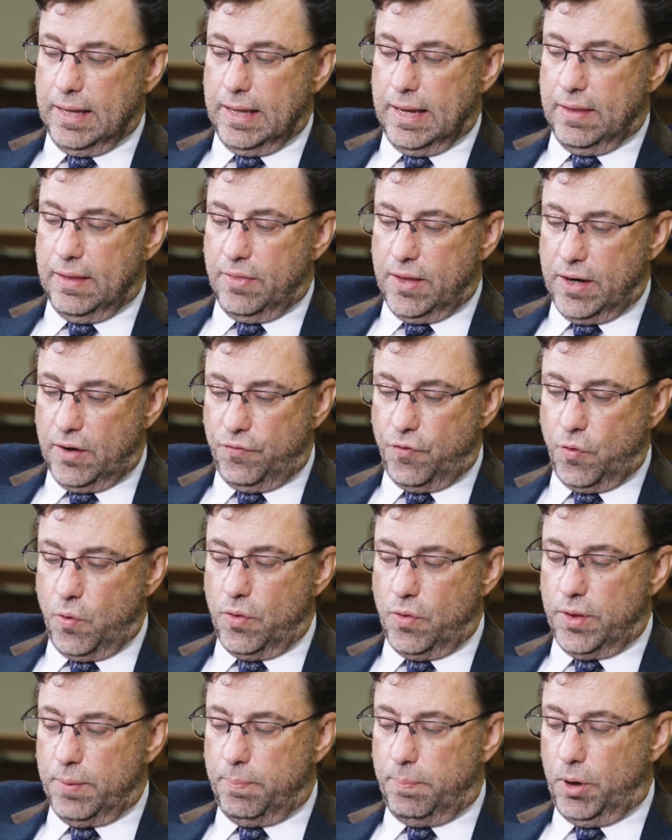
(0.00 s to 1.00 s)
And therefore,
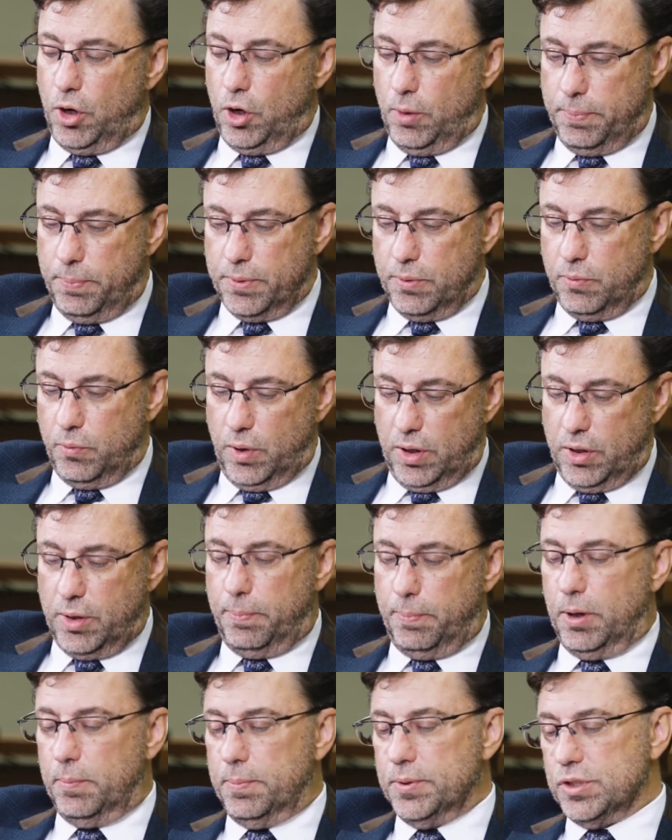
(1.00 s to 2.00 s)
one of the
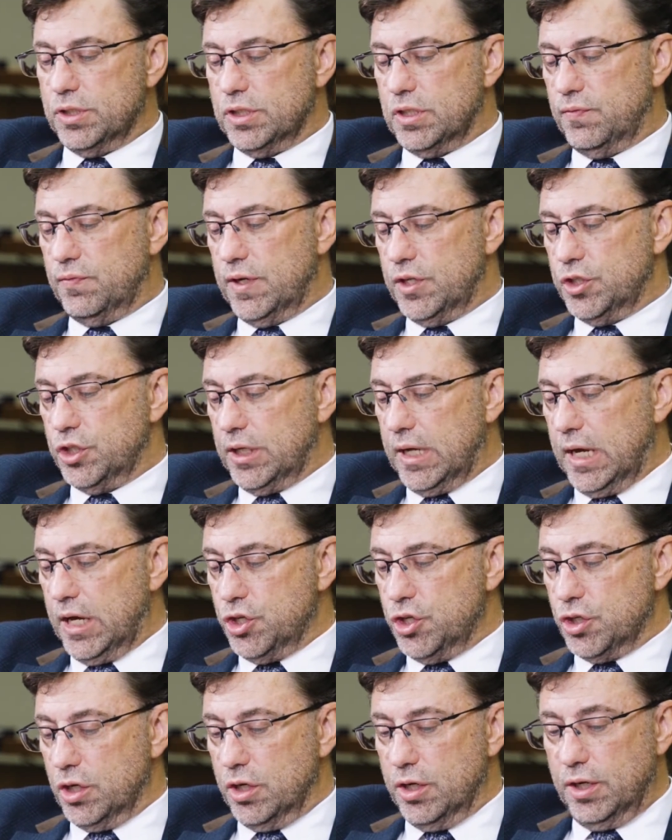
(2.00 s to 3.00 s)
purposes of
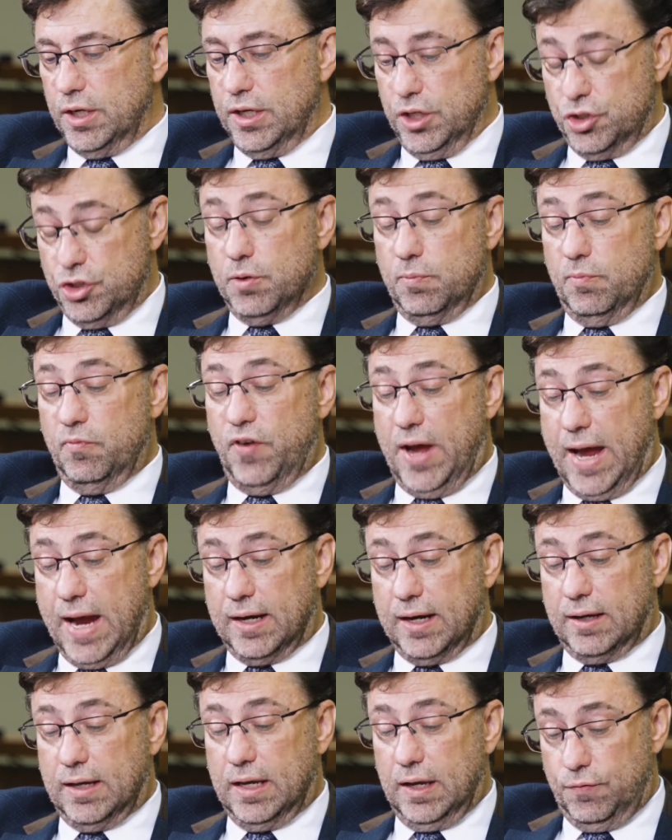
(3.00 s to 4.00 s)
education is to, in
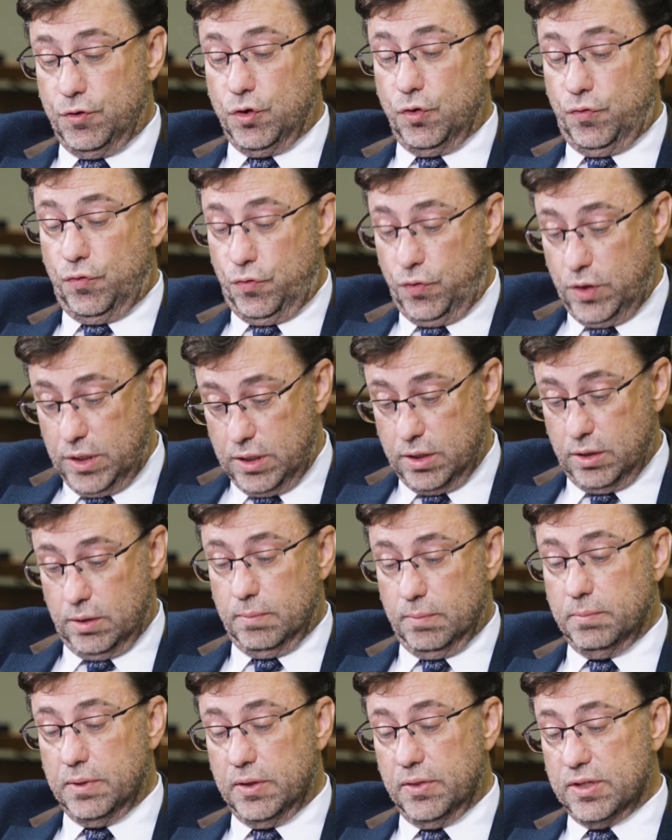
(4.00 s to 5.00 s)
fact, give you
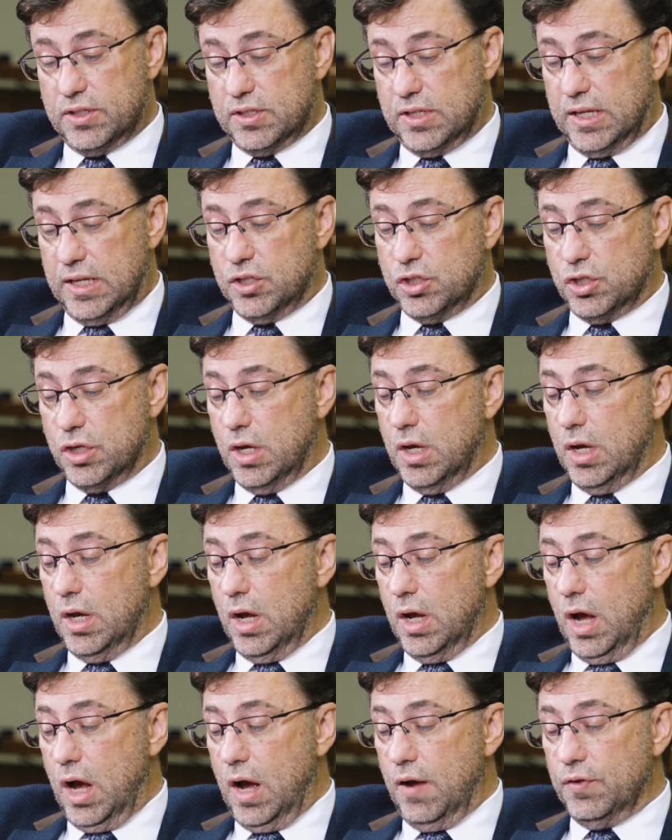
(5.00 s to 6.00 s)
freedom in the sense
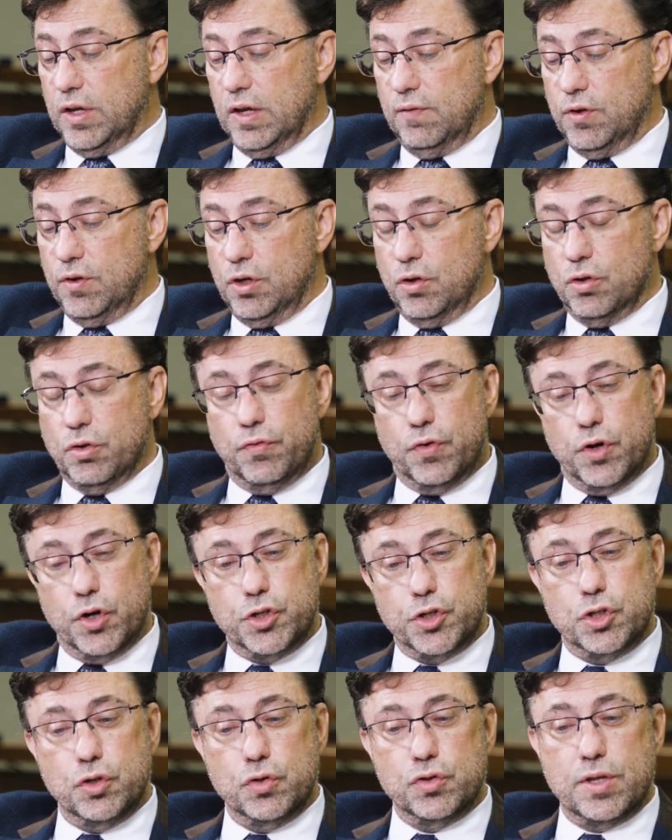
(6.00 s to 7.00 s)
of giving you the
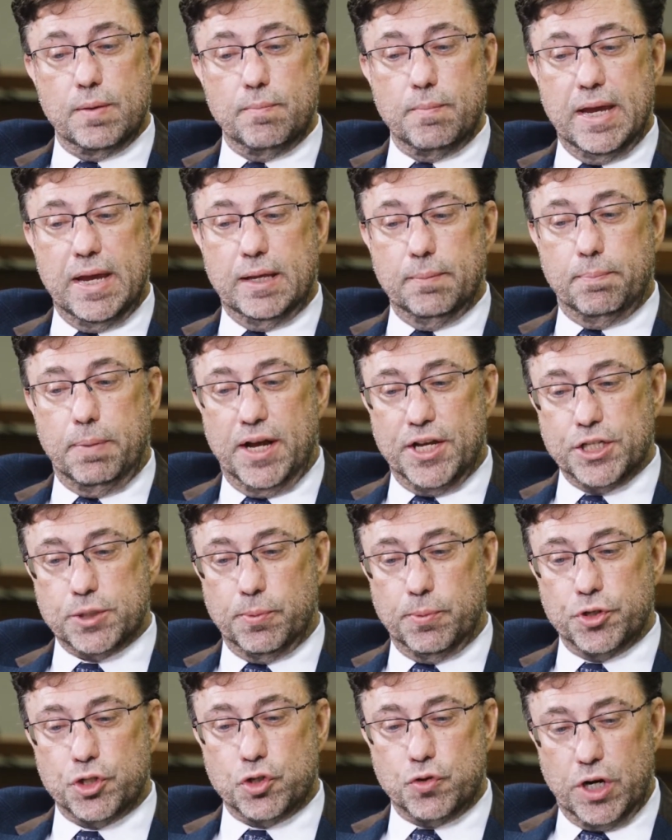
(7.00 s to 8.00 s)
virtues that make it
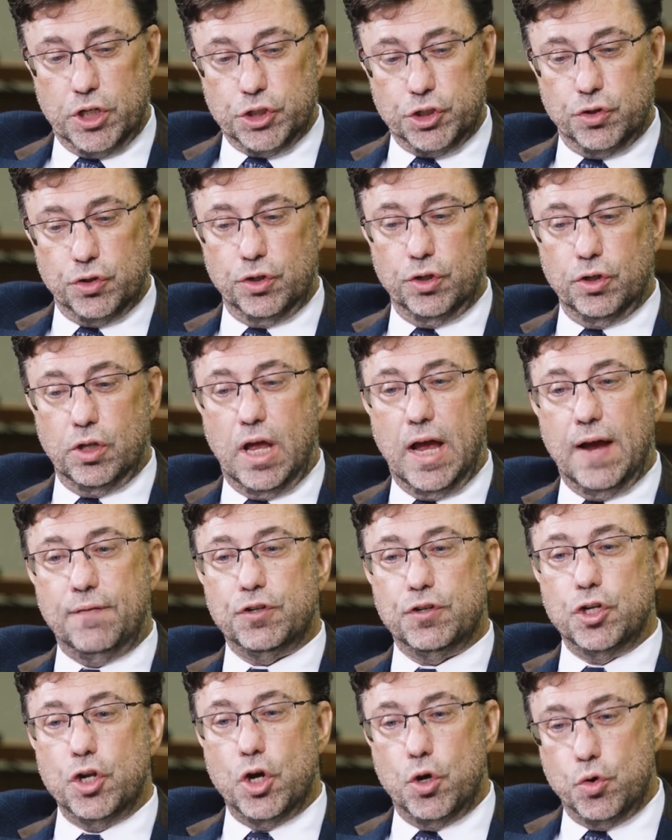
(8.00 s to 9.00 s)
possible to structure your life
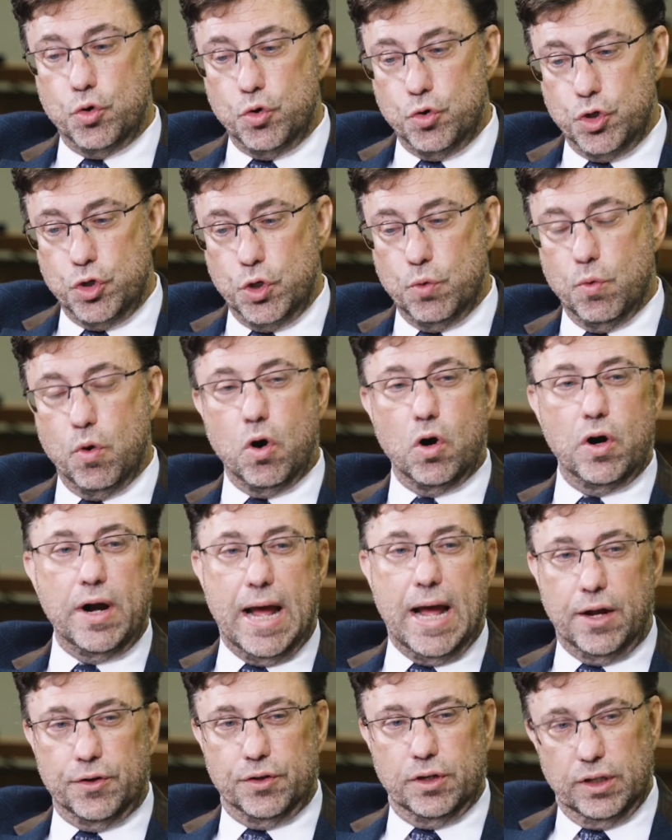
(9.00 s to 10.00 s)
to know who you are and
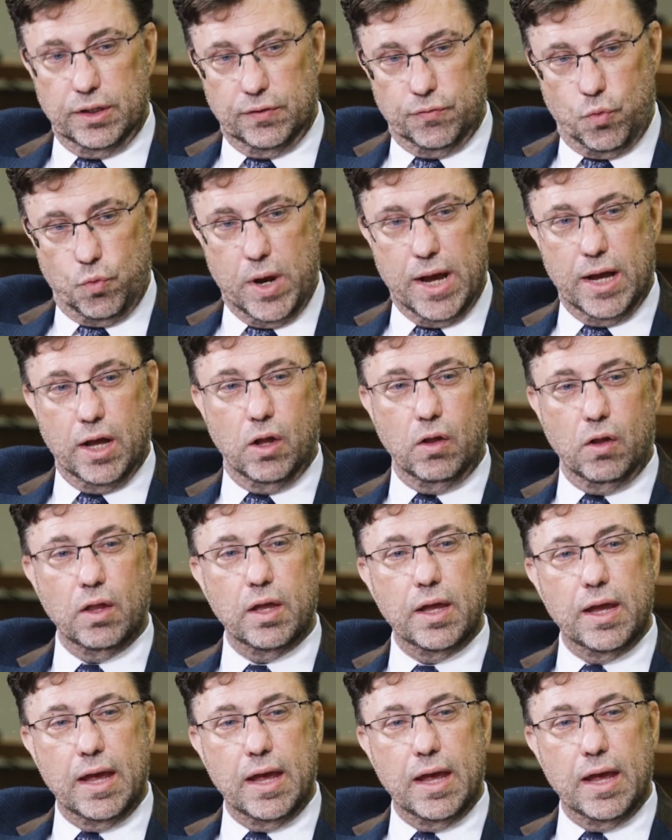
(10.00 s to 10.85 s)
how to live well